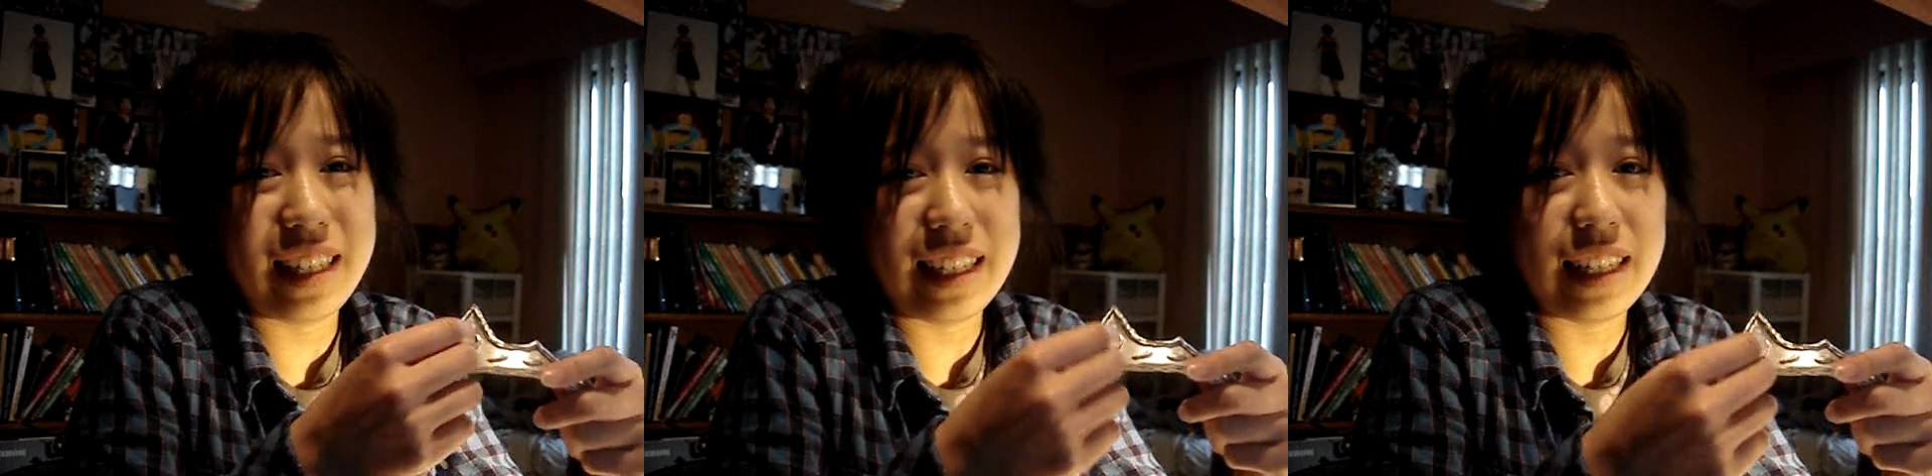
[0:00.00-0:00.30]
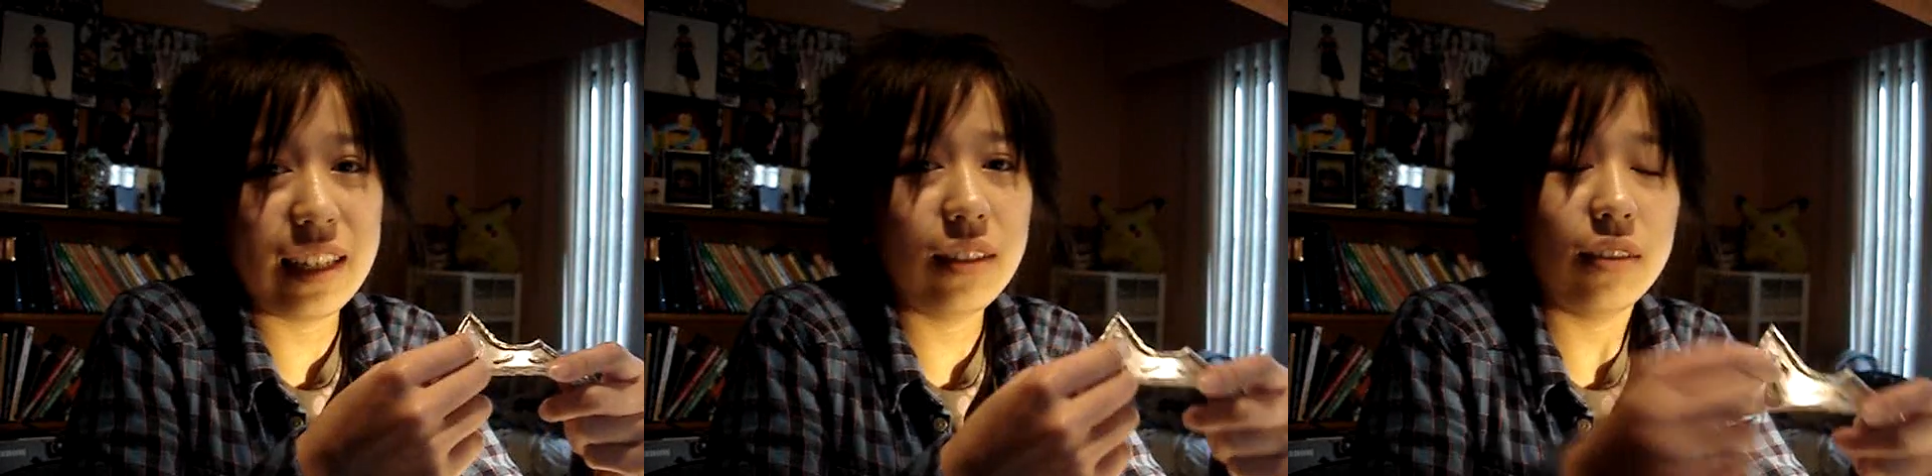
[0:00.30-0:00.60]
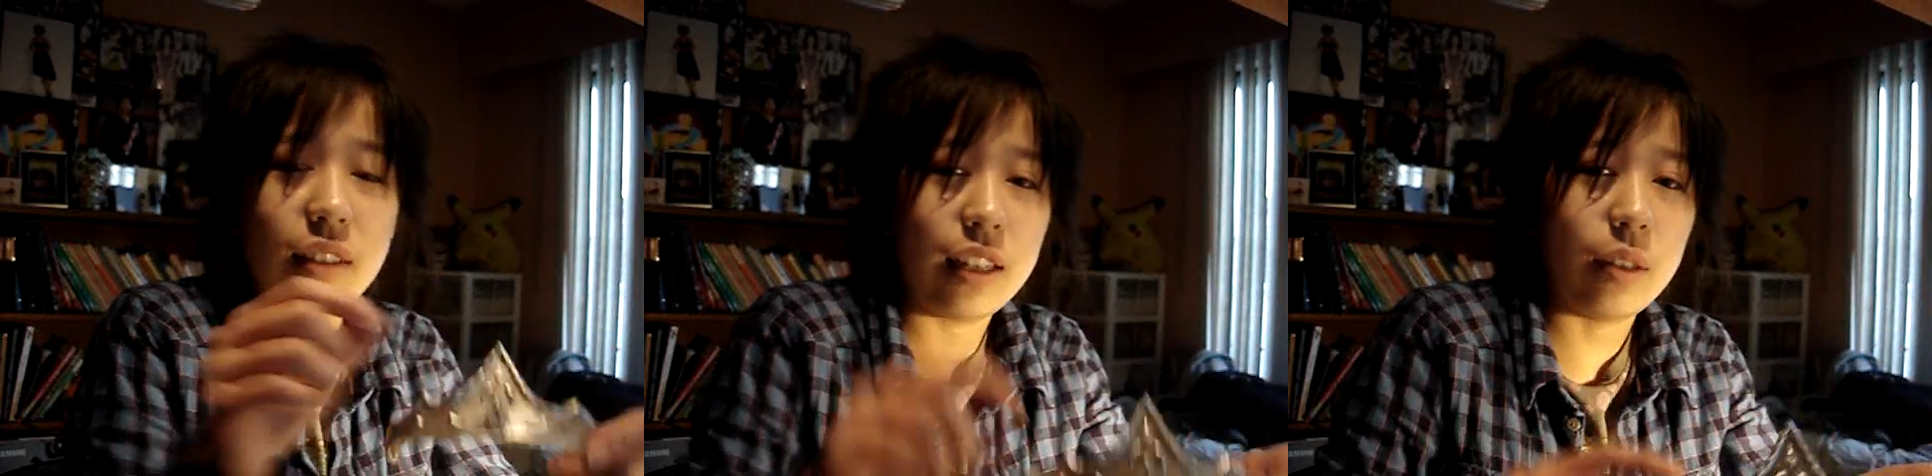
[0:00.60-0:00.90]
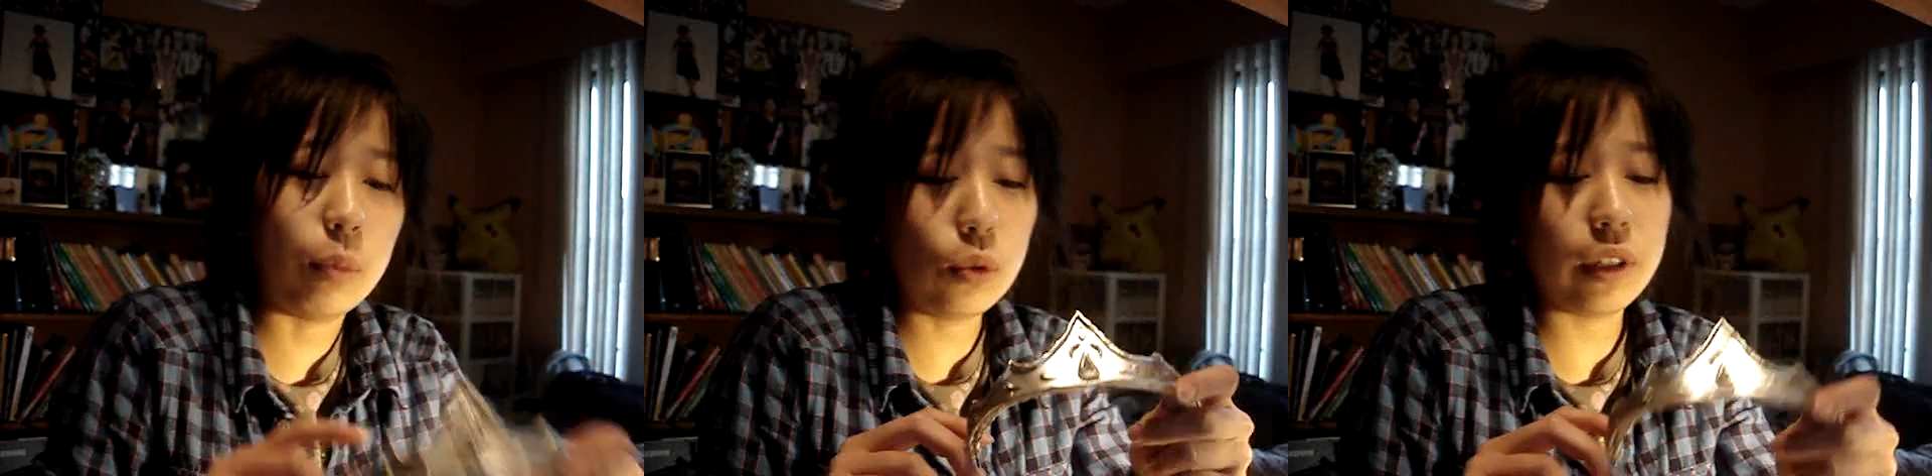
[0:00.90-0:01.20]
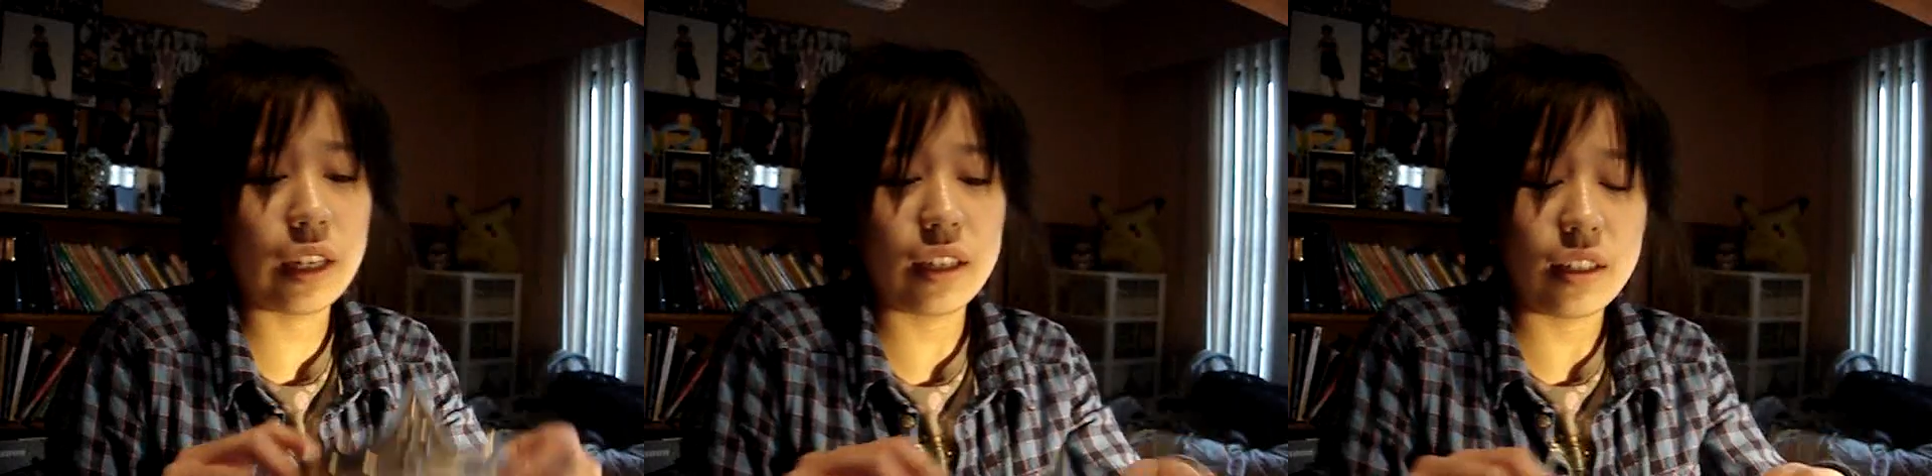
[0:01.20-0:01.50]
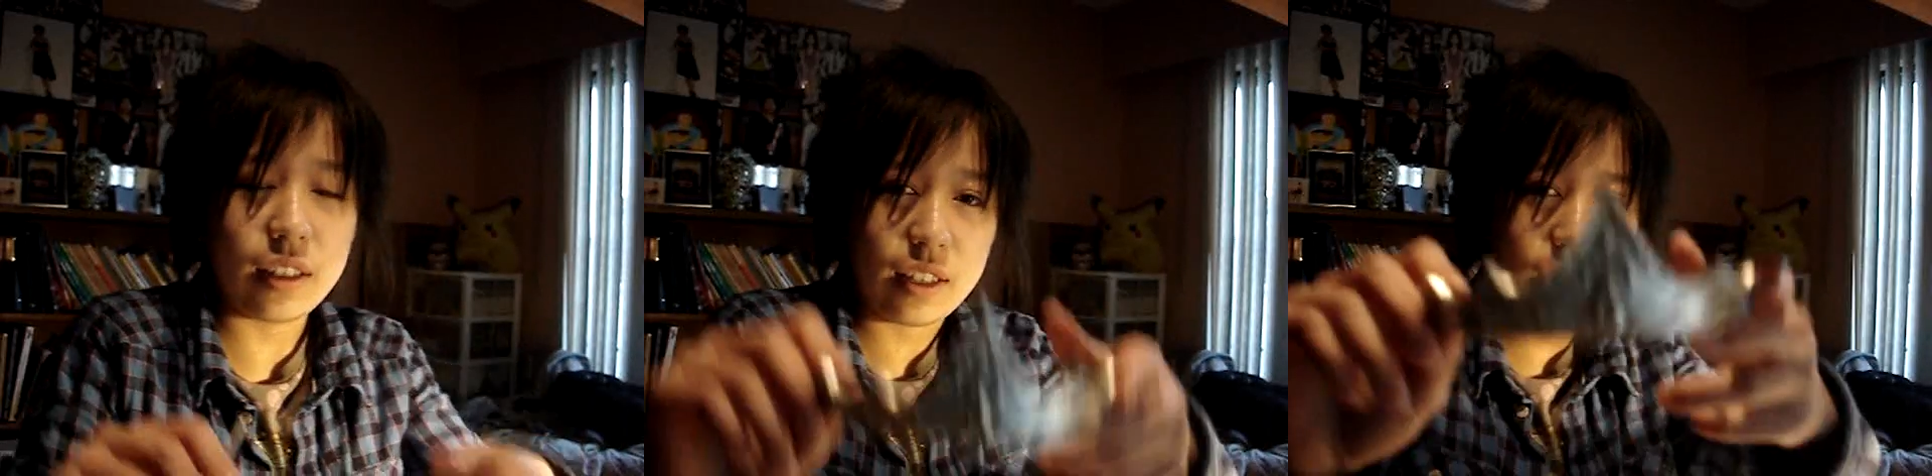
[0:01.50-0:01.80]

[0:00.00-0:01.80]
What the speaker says: detail. And the molding,